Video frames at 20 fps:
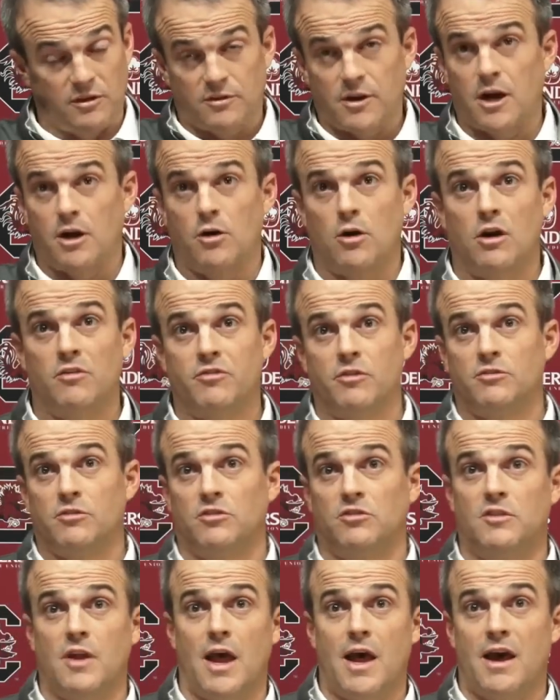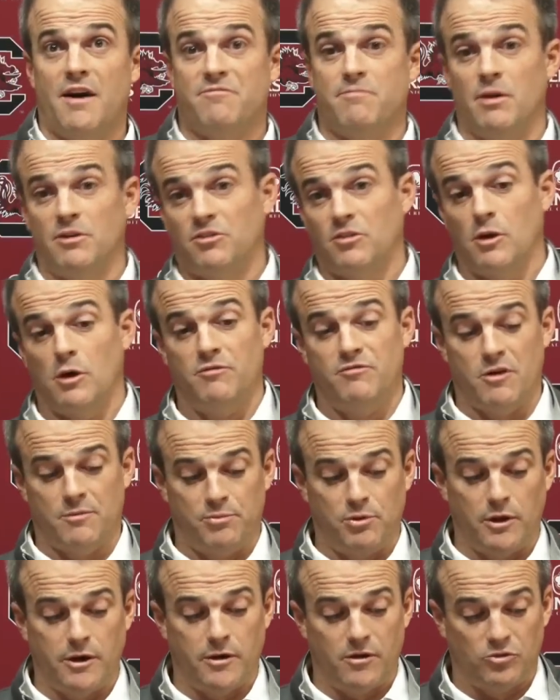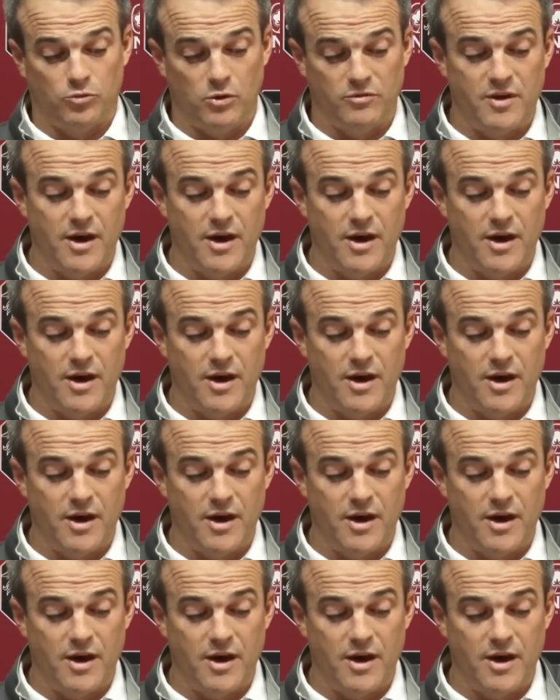the entire offensive staff, myself, our players.